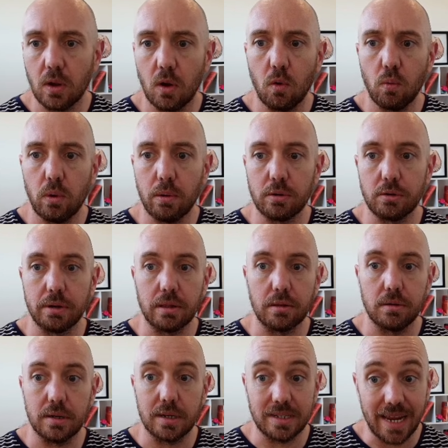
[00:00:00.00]
we want to include
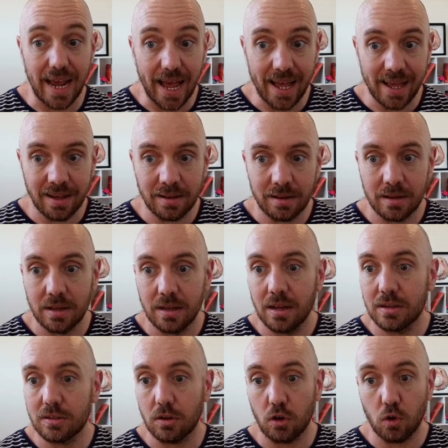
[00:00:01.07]
a tag.
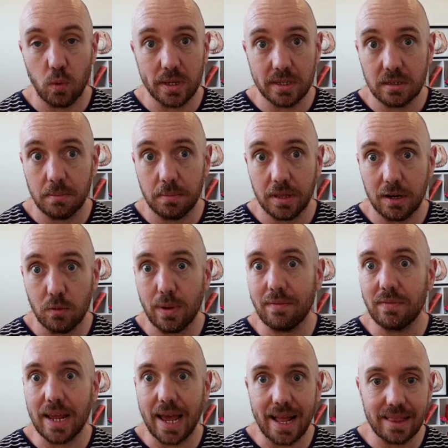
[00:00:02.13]
So quiz completed, we have
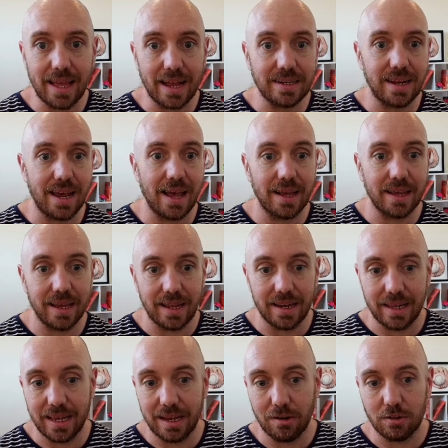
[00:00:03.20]
to add that tag in
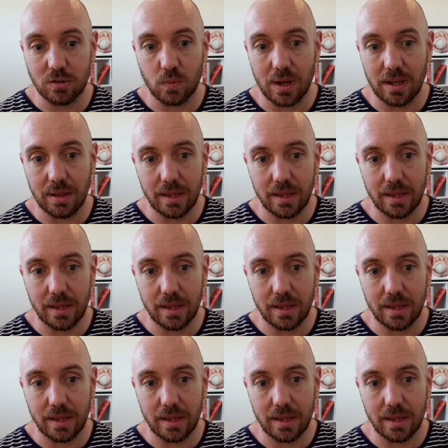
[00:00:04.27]
here as well